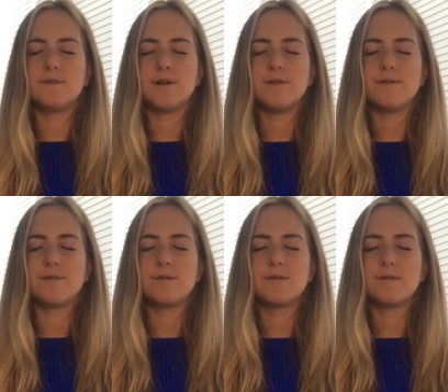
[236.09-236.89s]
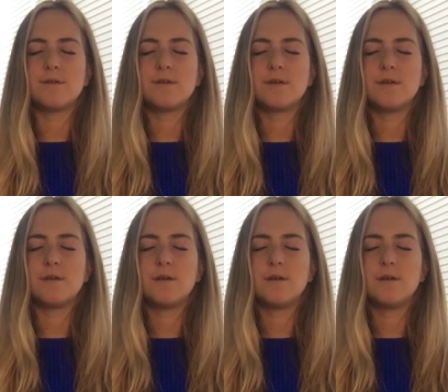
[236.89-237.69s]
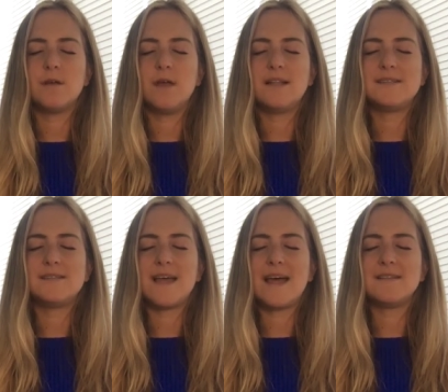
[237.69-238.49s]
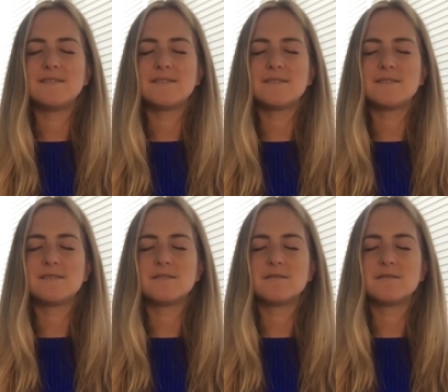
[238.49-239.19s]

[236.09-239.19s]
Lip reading: earth. It's dense,